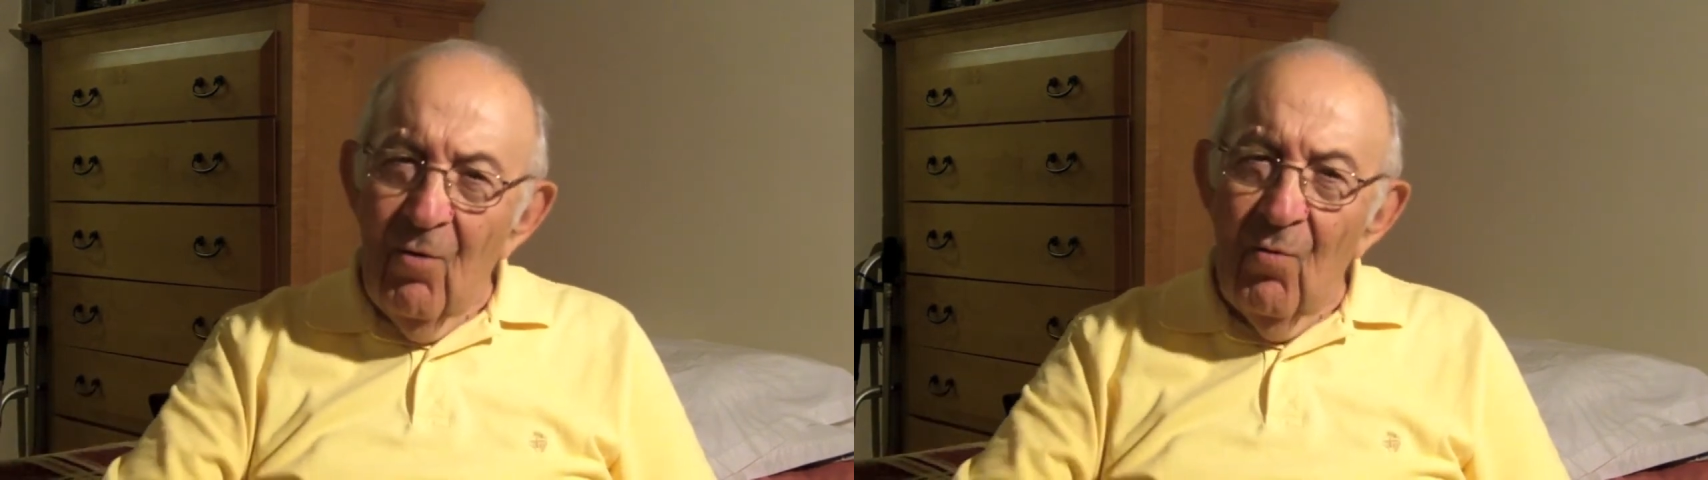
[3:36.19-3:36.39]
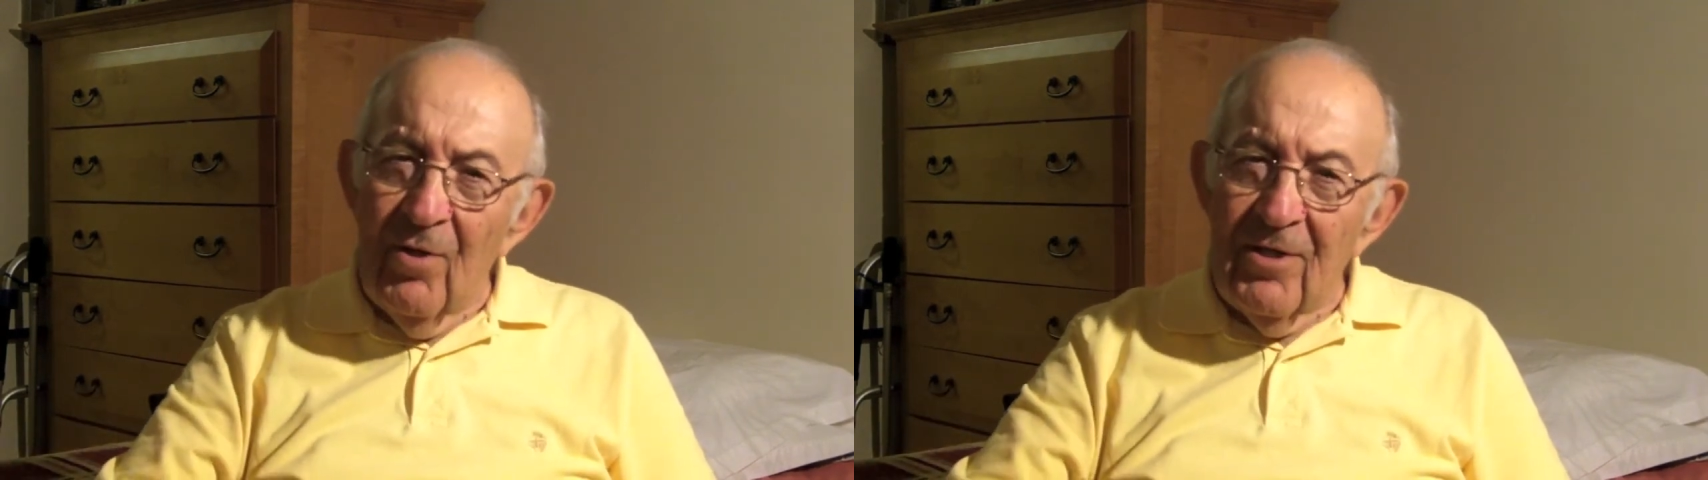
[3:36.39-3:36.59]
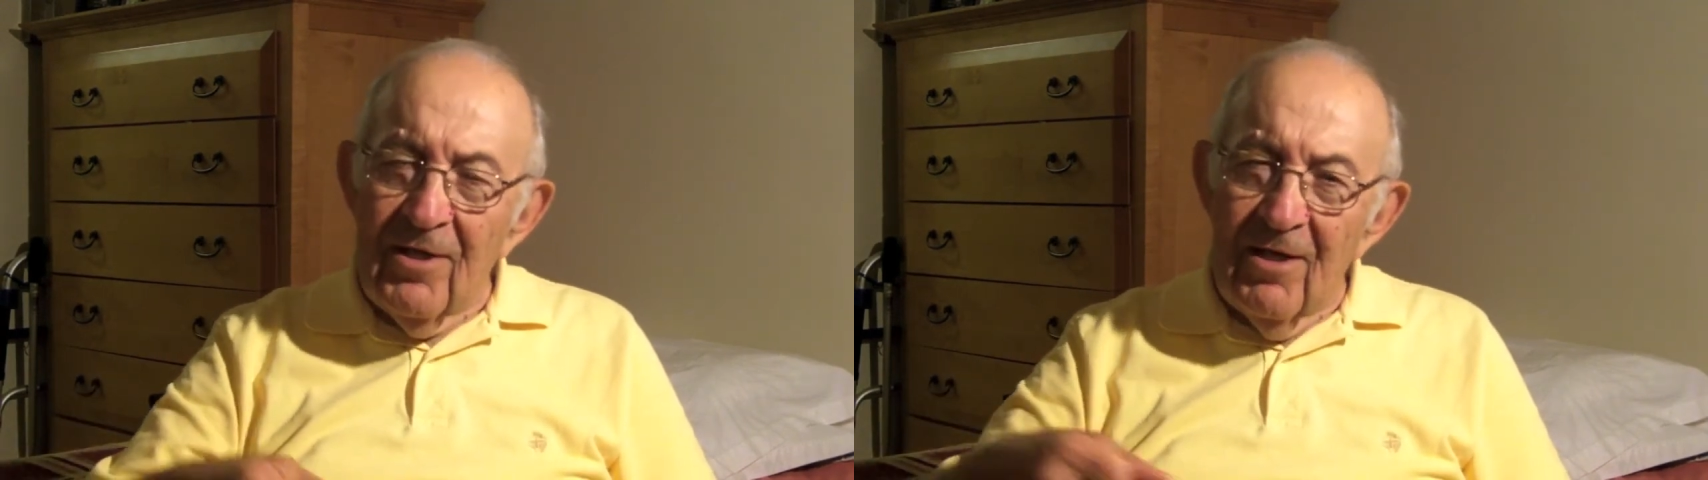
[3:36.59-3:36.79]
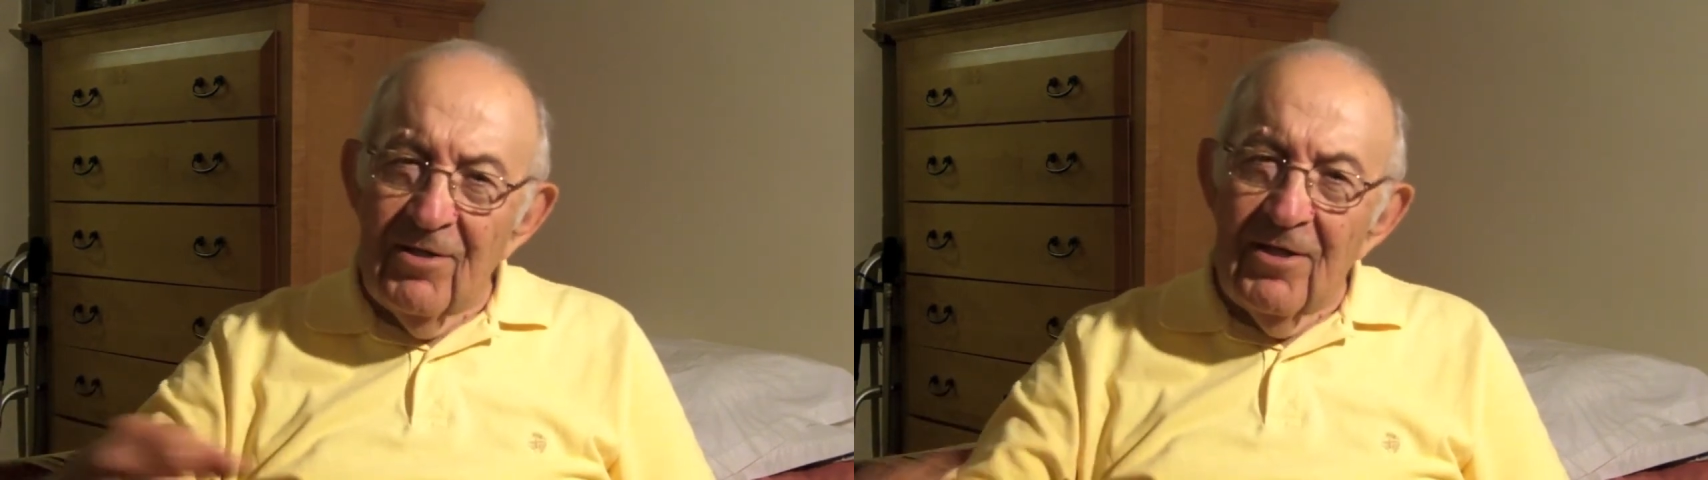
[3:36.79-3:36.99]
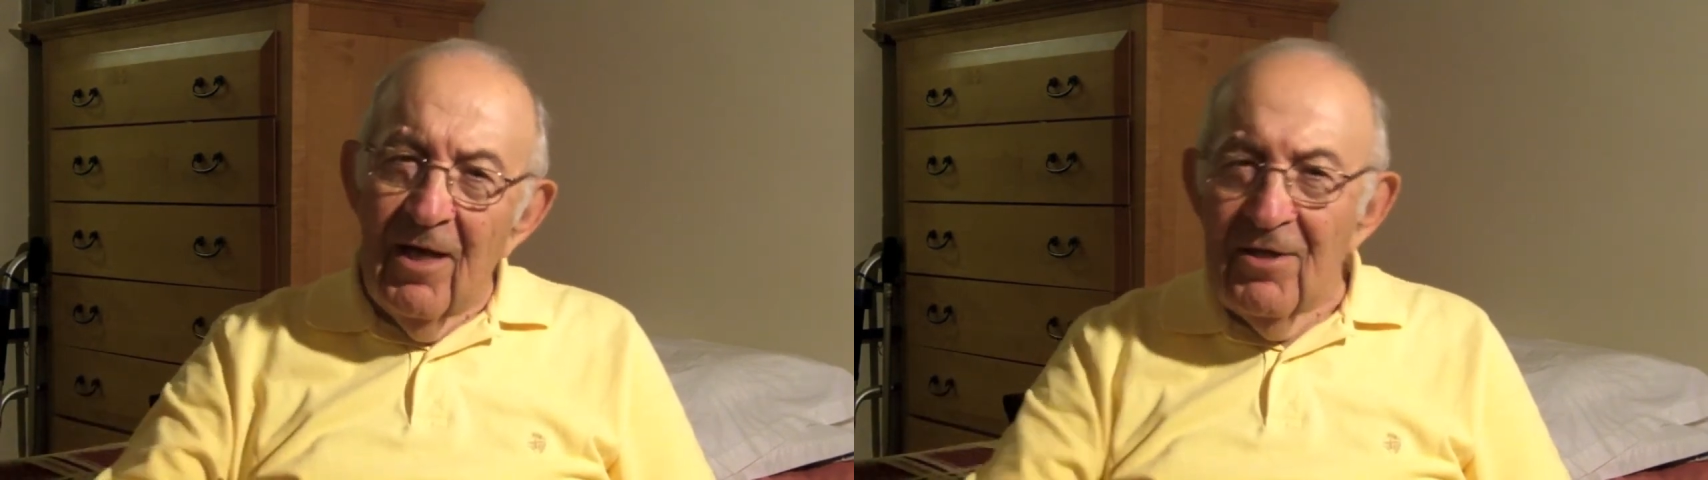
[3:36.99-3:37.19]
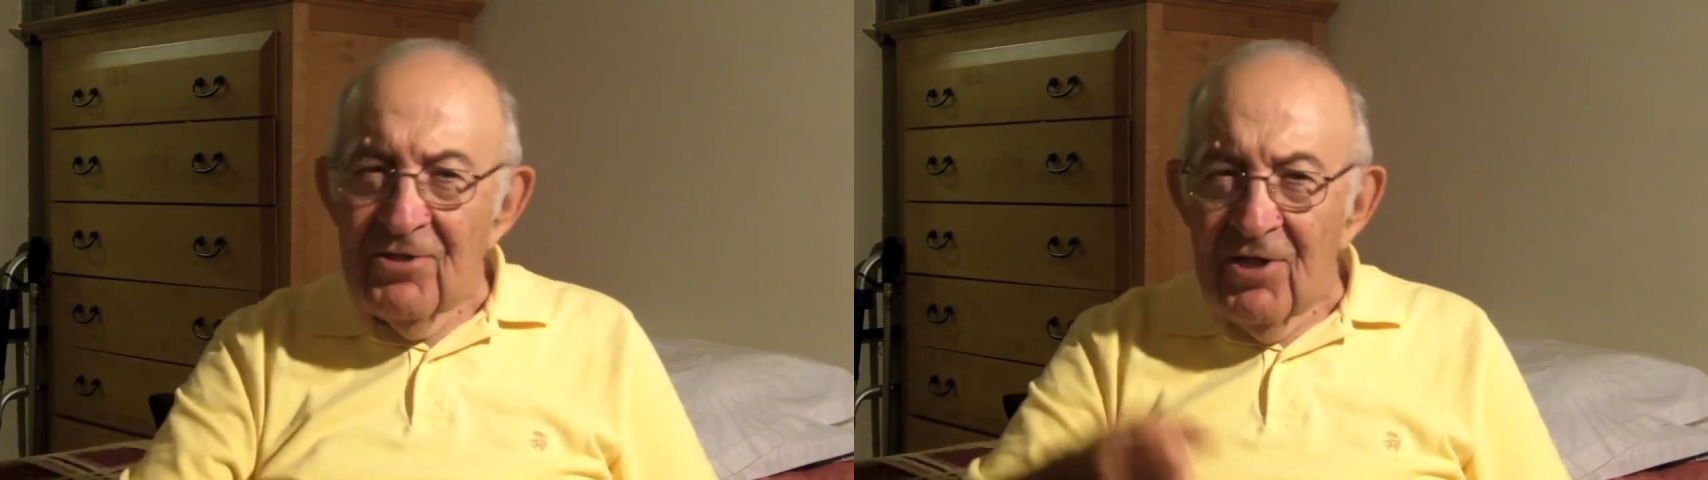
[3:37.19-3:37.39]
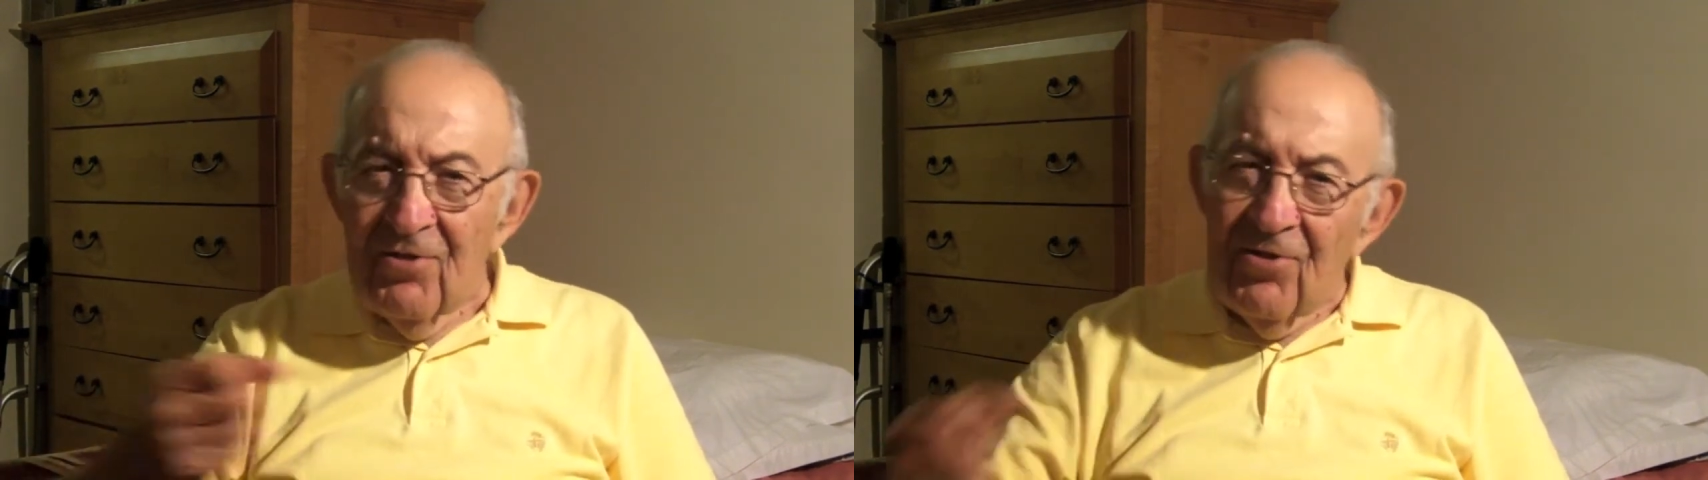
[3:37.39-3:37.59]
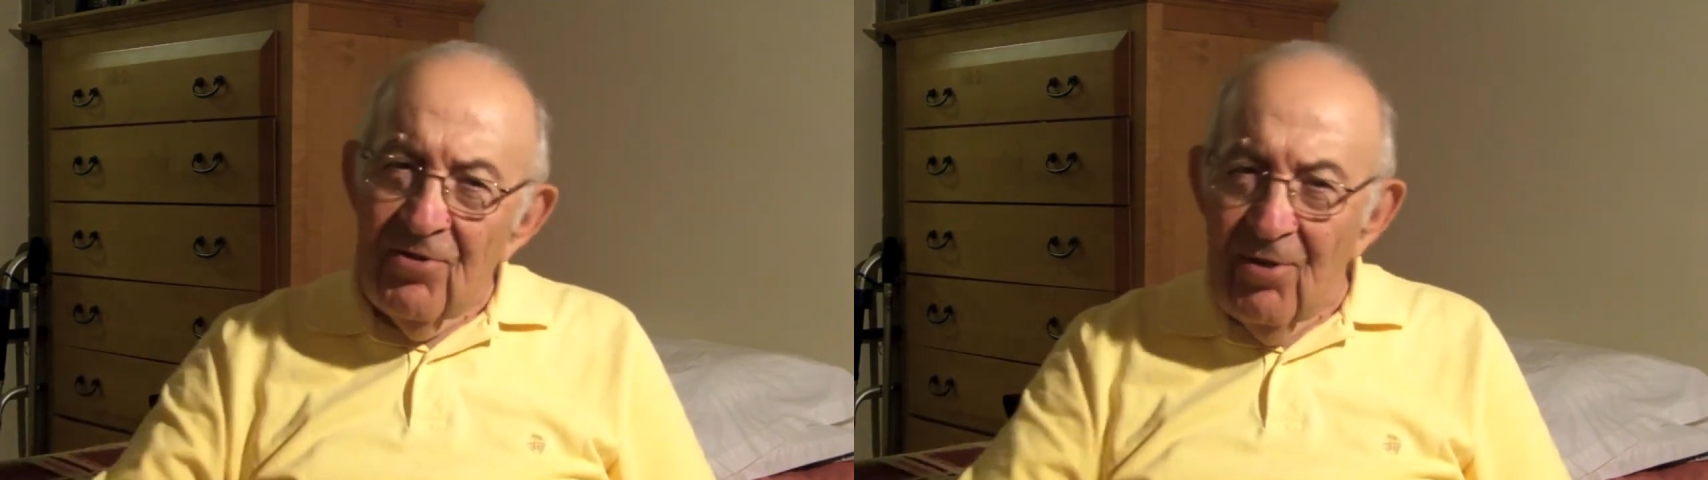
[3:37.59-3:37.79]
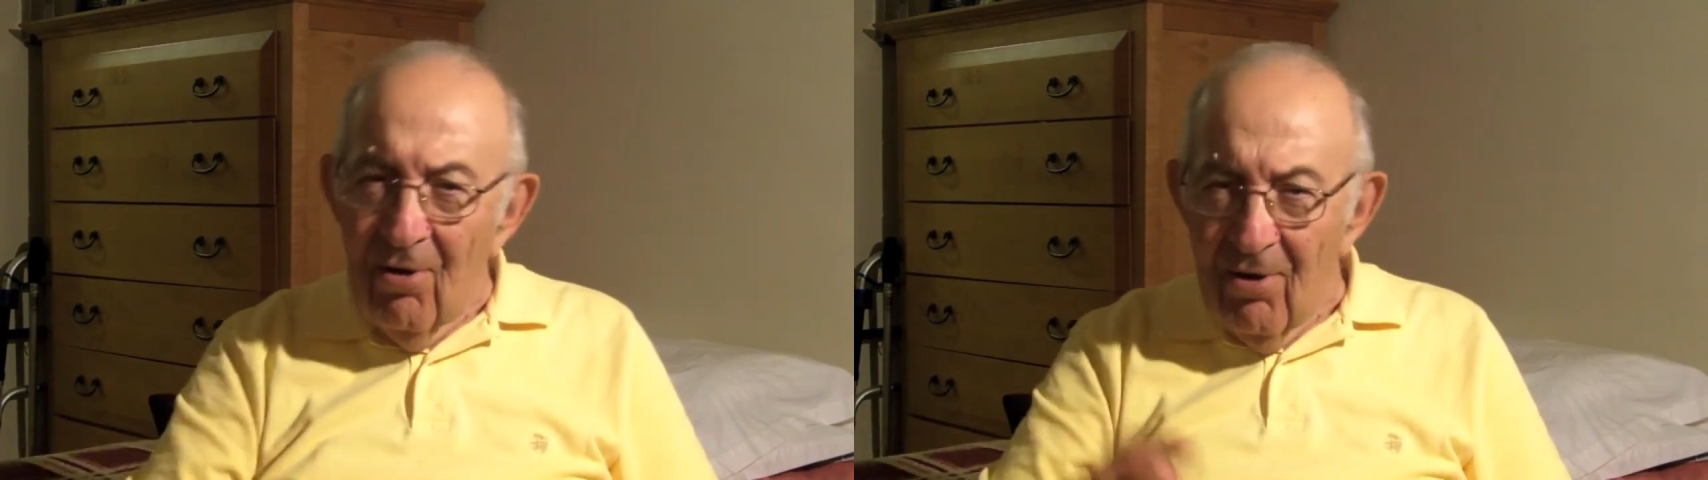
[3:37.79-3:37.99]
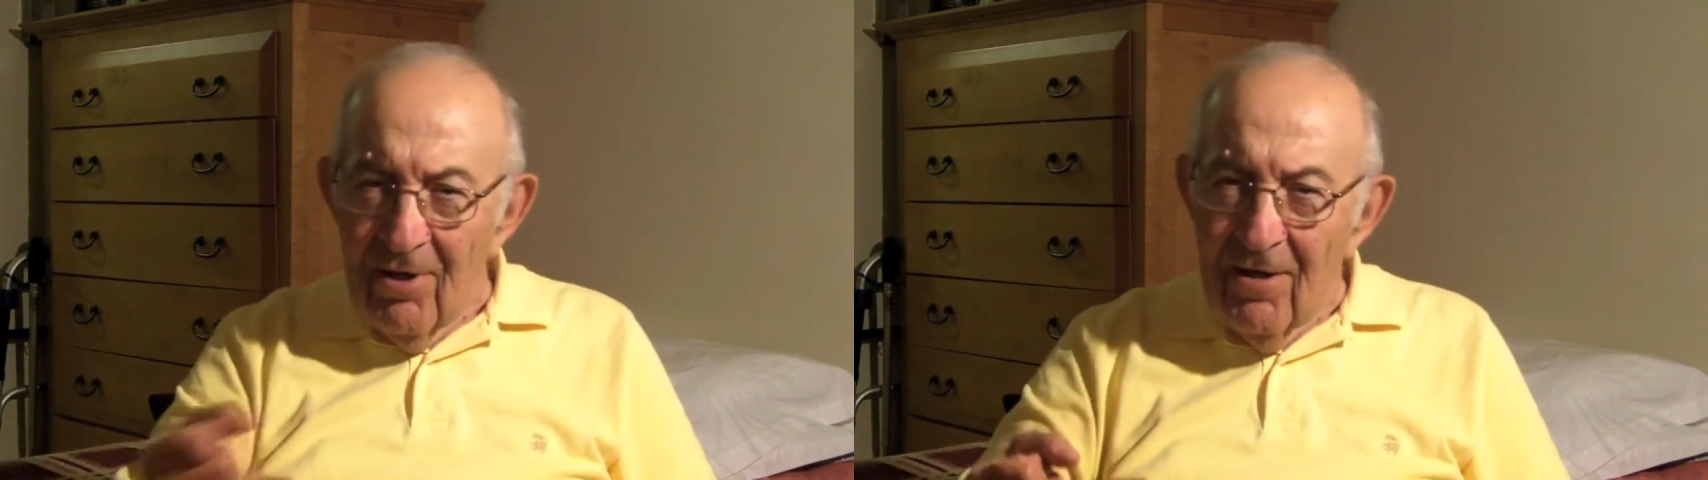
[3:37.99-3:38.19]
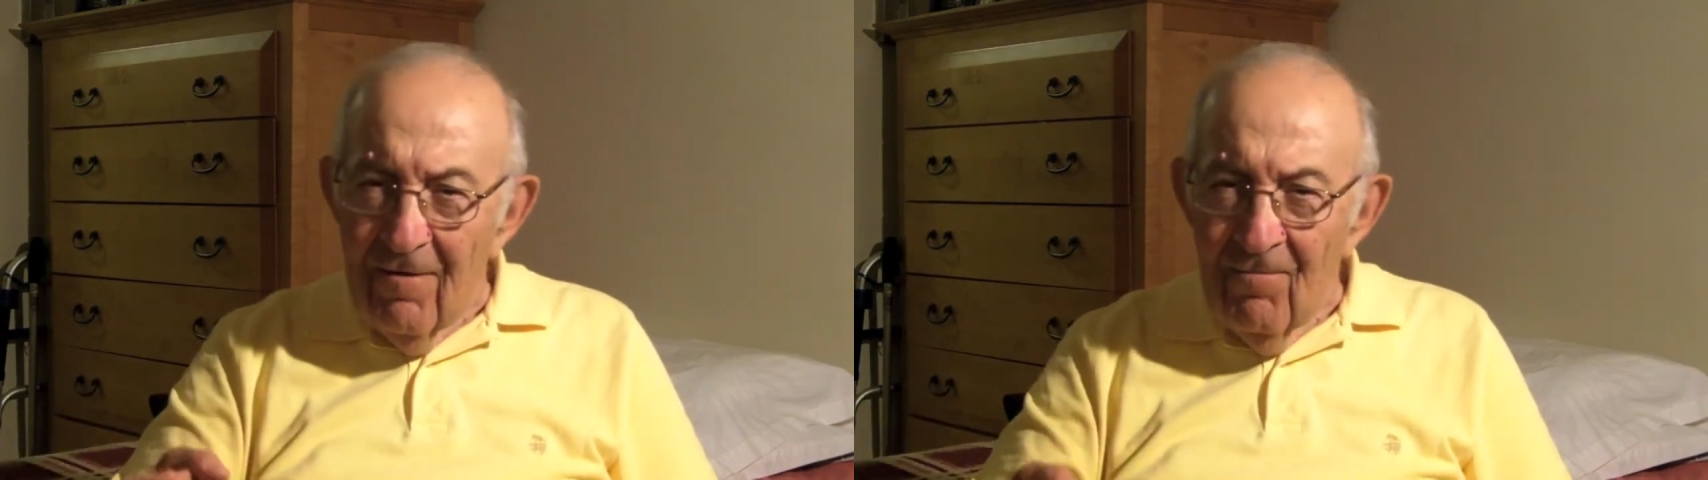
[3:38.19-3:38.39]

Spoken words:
would get the engine started.